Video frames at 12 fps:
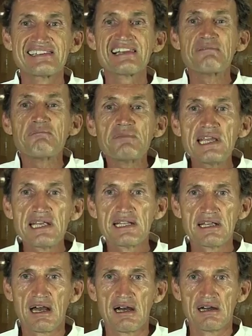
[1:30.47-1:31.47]
The
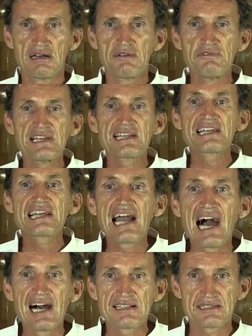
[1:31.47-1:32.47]
media we
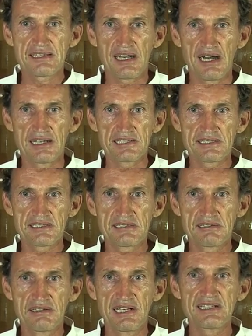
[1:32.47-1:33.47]
can't trust.
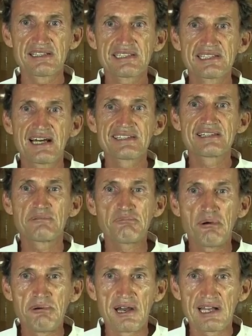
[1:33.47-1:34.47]
It is just a
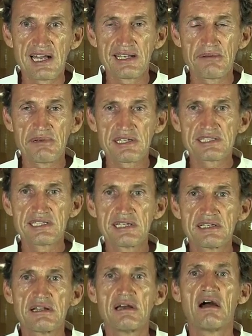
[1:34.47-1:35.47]
propaganda
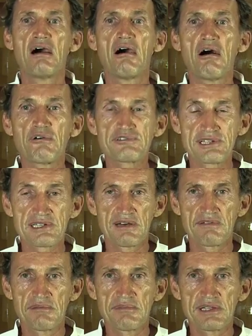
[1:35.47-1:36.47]
machine of the
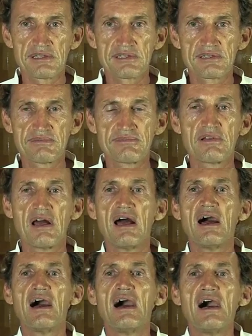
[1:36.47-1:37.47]
government.
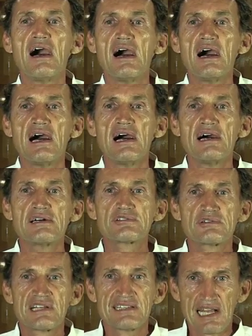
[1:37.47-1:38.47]

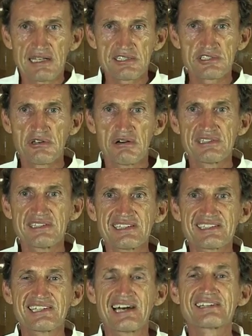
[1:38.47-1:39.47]
So the next choice
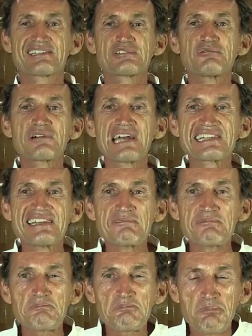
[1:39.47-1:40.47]
is just to
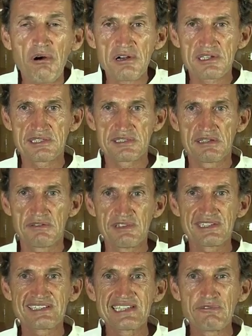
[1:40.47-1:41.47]
get books
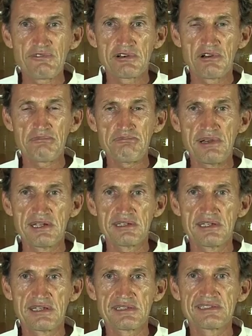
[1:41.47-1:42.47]
with different
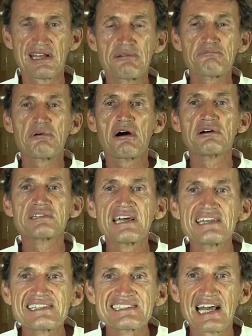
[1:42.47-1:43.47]
opinions
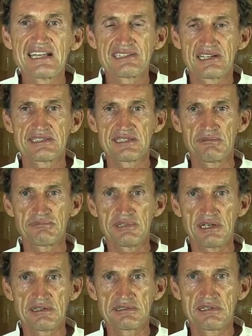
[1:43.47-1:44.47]
about that
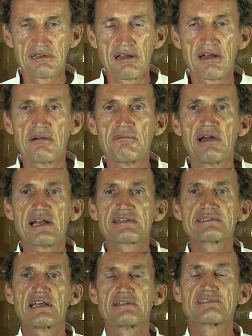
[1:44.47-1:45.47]
subject.
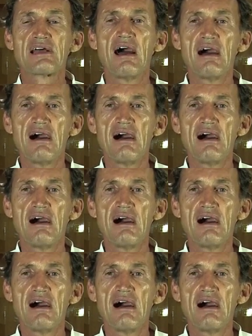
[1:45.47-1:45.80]
Makes sense.